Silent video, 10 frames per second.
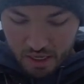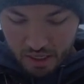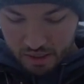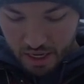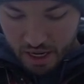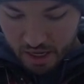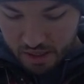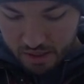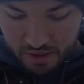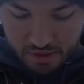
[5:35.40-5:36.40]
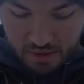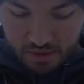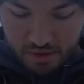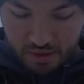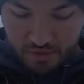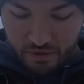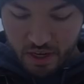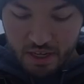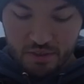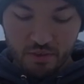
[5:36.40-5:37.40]
And then, if you
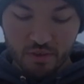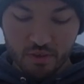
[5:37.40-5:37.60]
guys don't